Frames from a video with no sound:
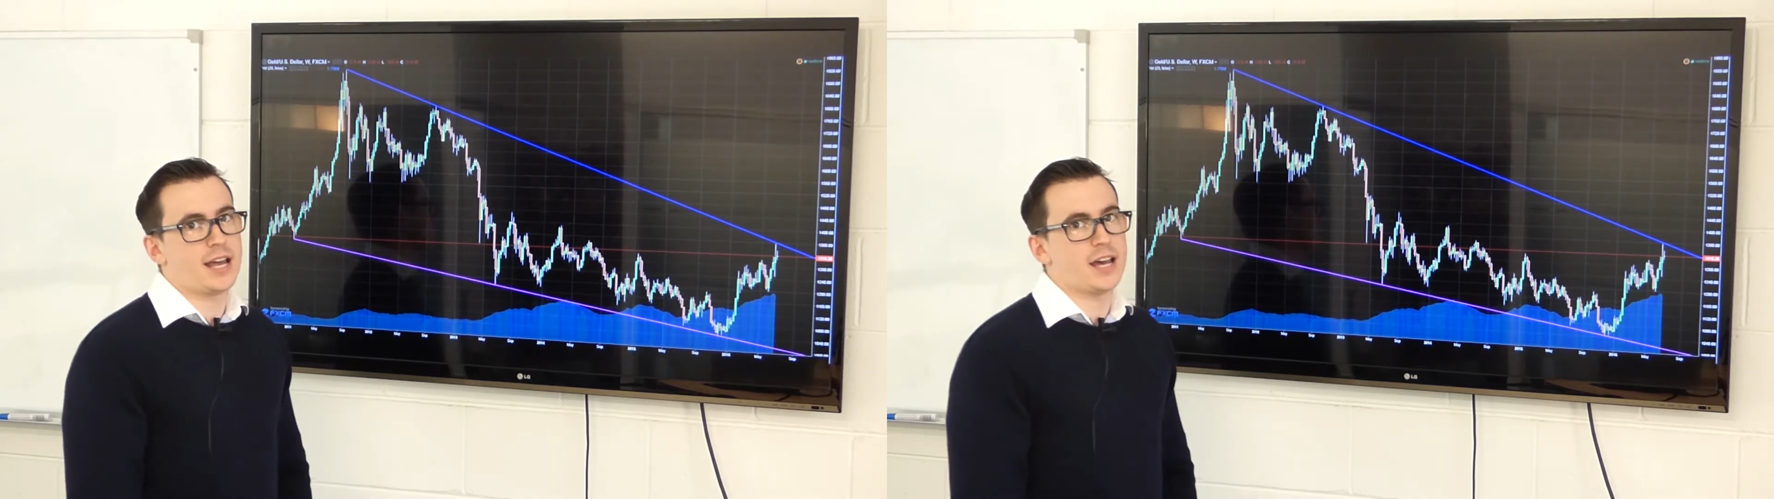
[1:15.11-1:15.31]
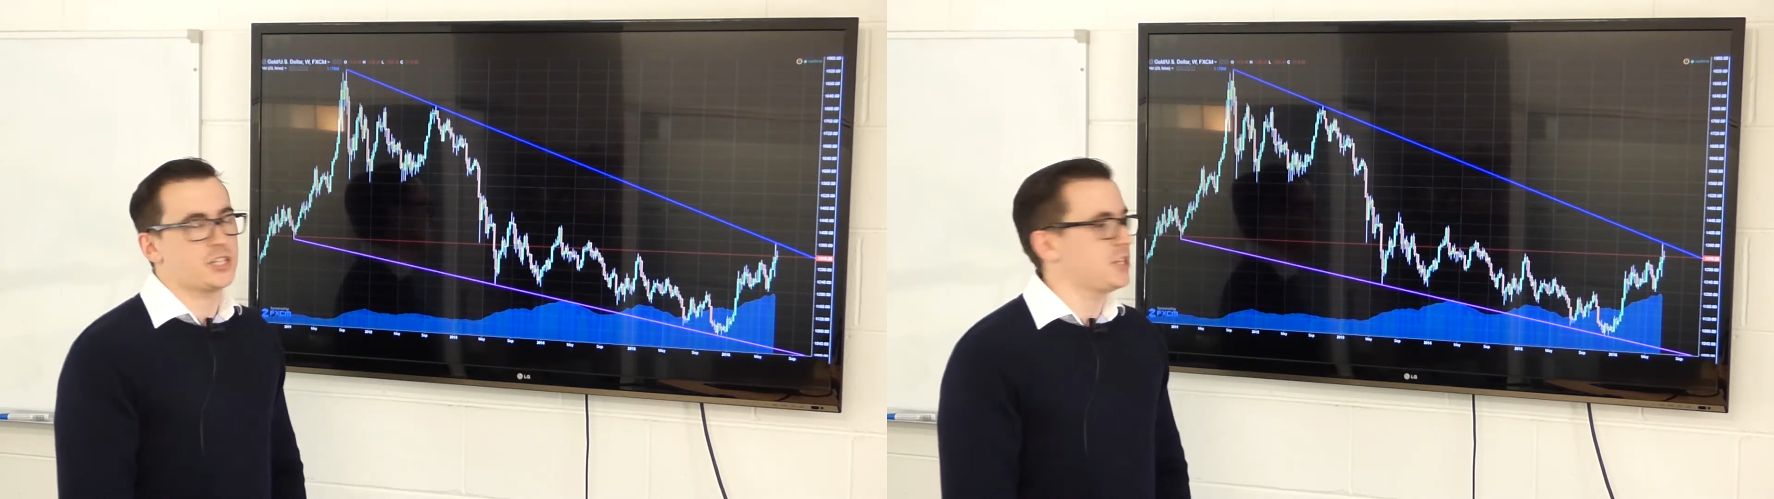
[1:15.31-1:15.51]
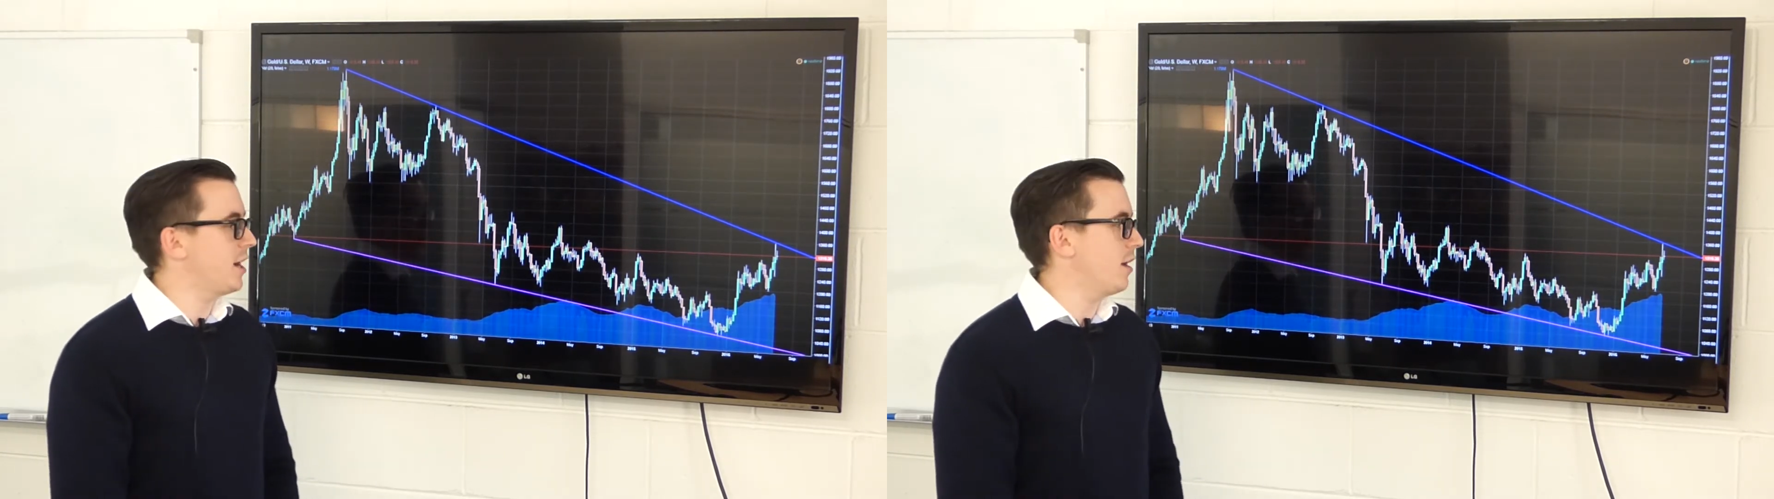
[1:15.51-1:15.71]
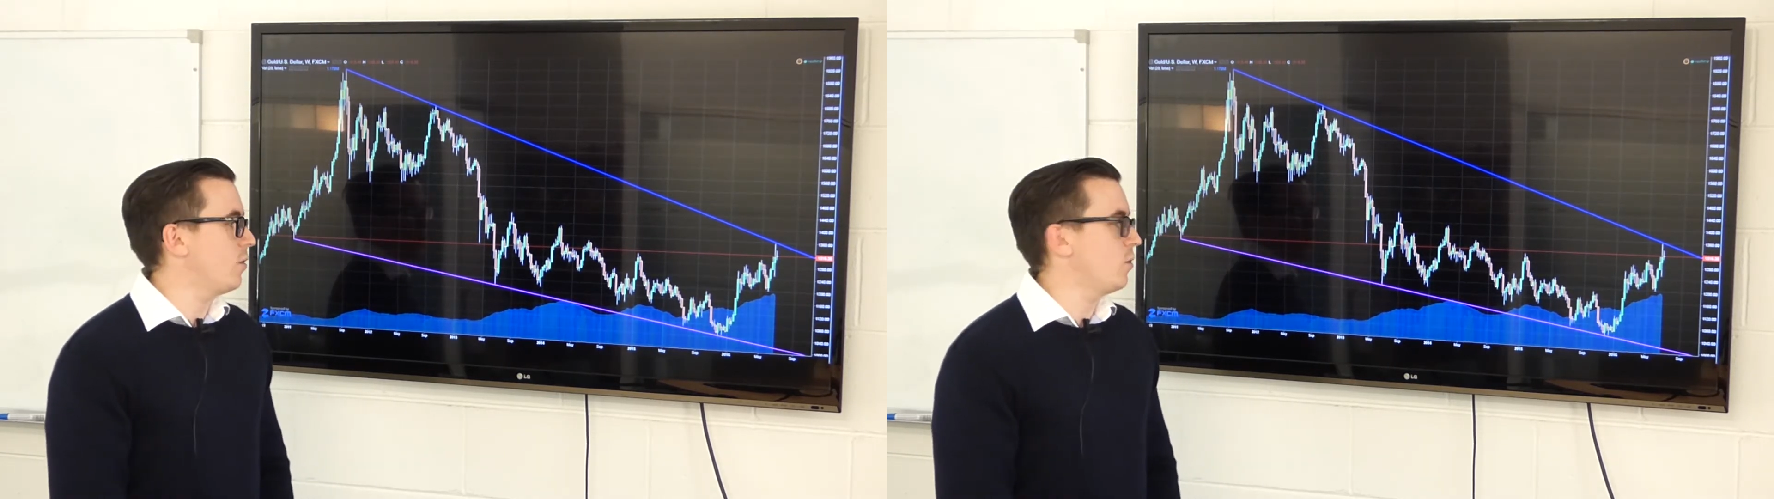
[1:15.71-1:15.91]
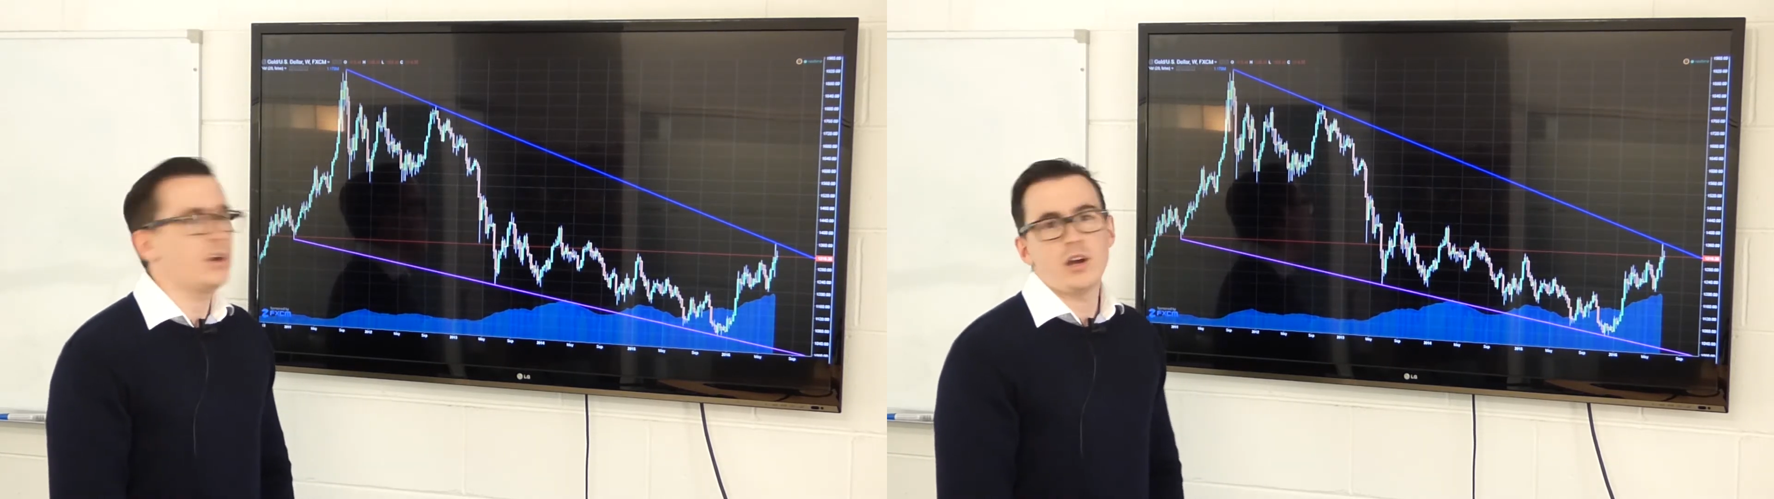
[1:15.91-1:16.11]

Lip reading: last year